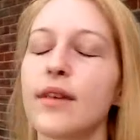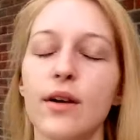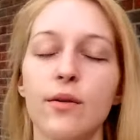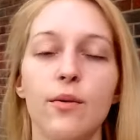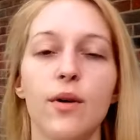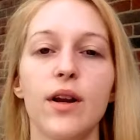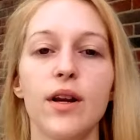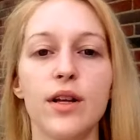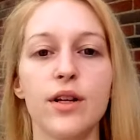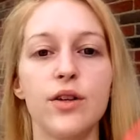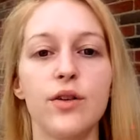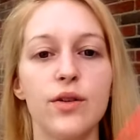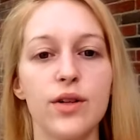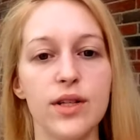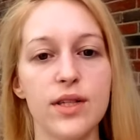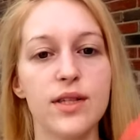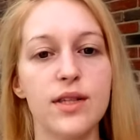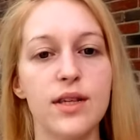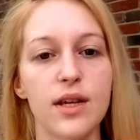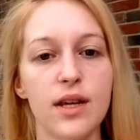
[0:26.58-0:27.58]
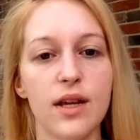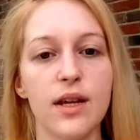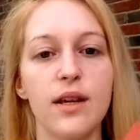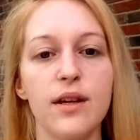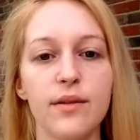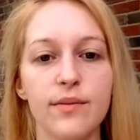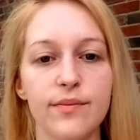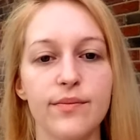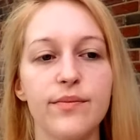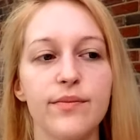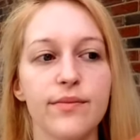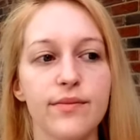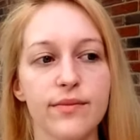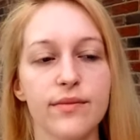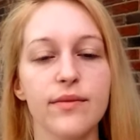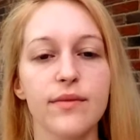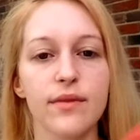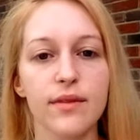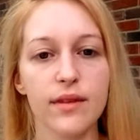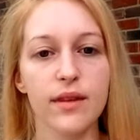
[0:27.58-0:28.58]
I wanted you to see
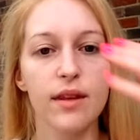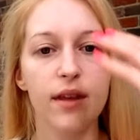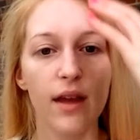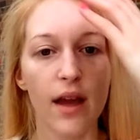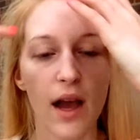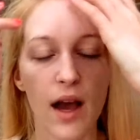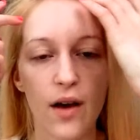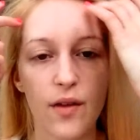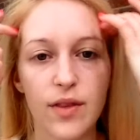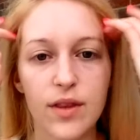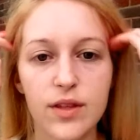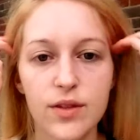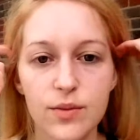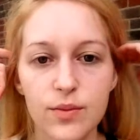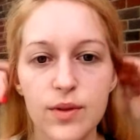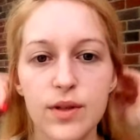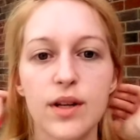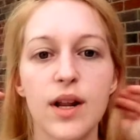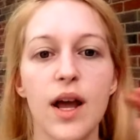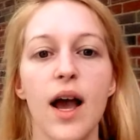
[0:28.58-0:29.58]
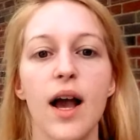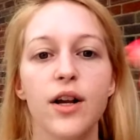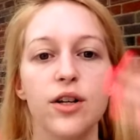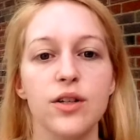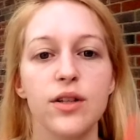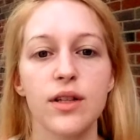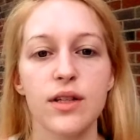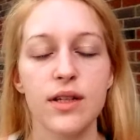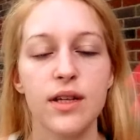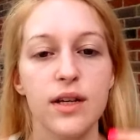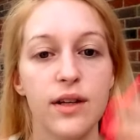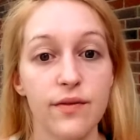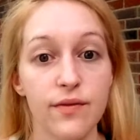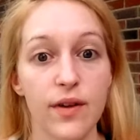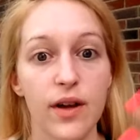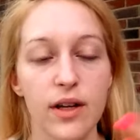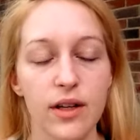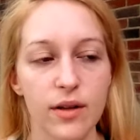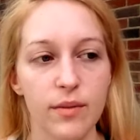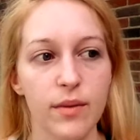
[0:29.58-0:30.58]
how this would actually take
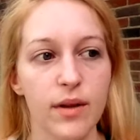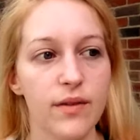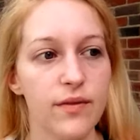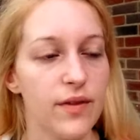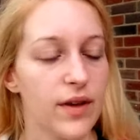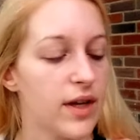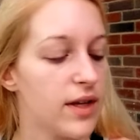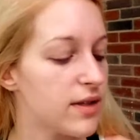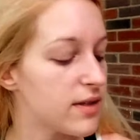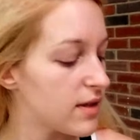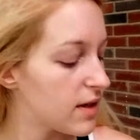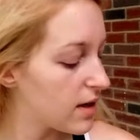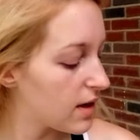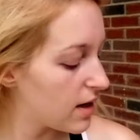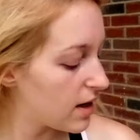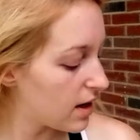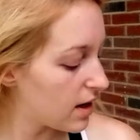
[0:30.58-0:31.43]
effect on my face.